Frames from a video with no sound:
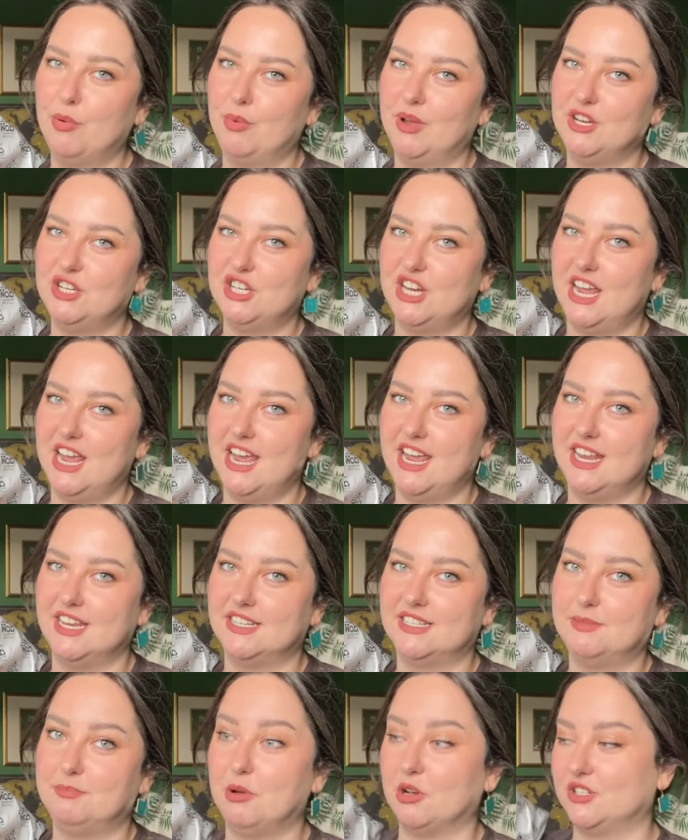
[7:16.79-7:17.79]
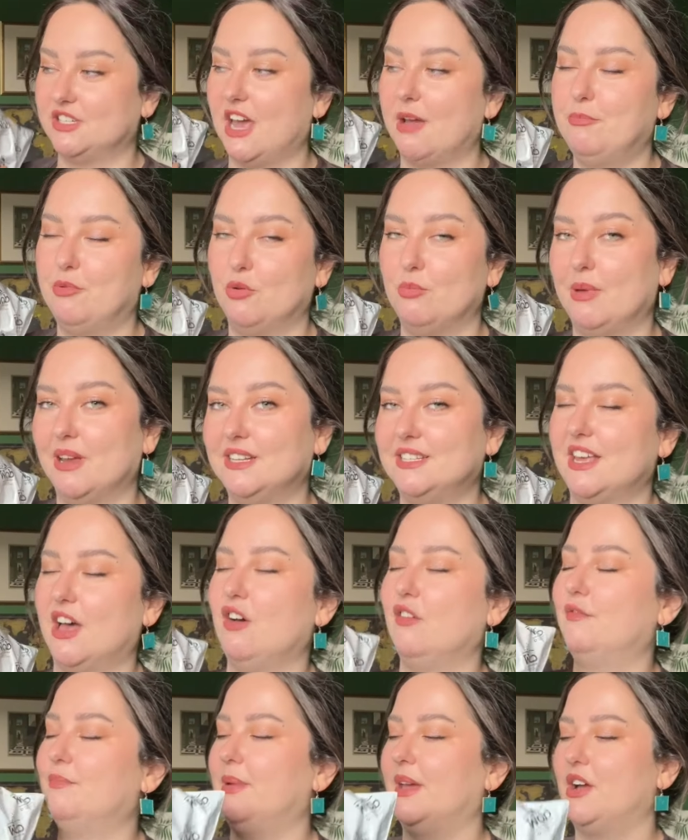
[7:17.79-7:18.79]
which is books that I bought
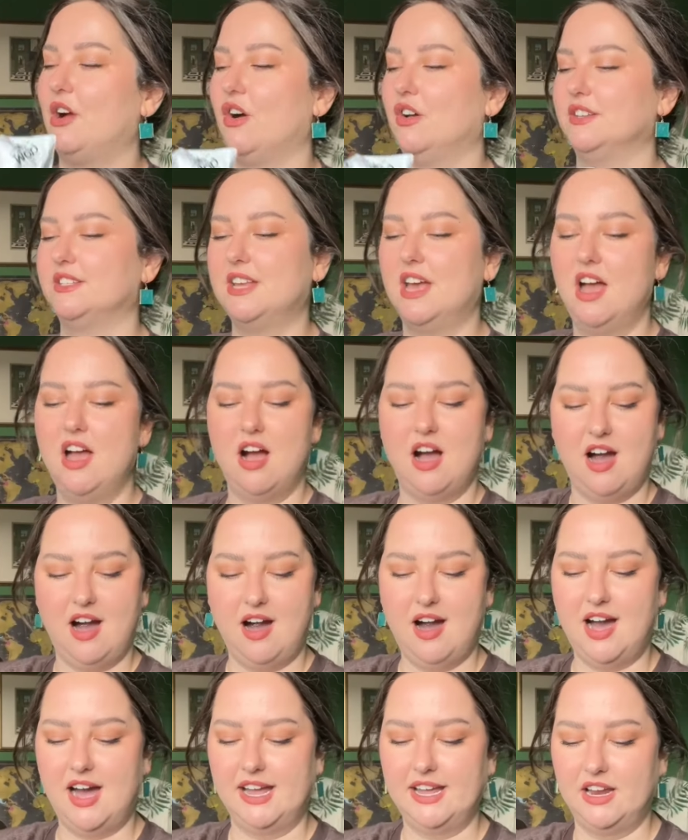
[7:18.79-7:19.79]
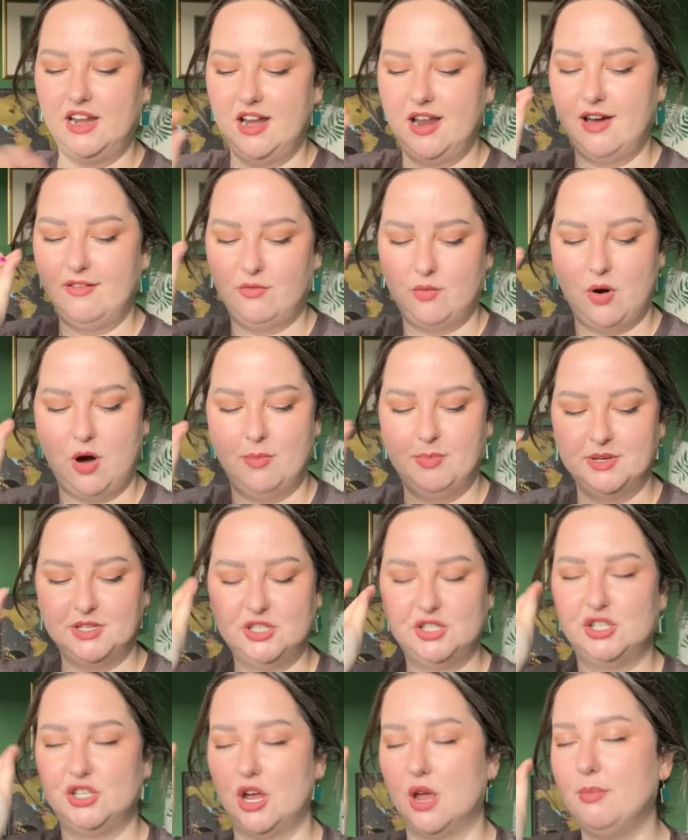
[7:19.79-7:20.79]
myself because I love Wob
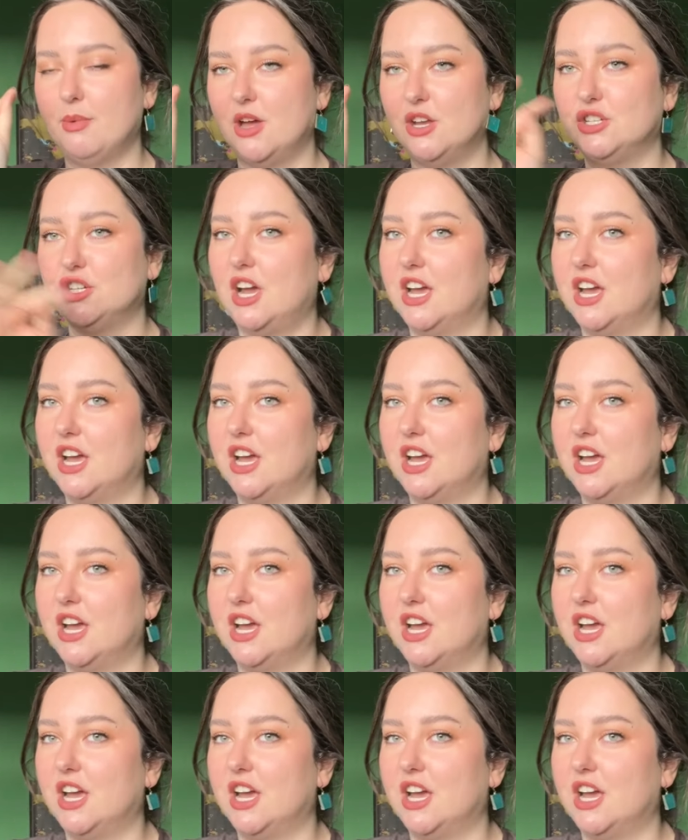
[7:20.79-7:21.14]
so much.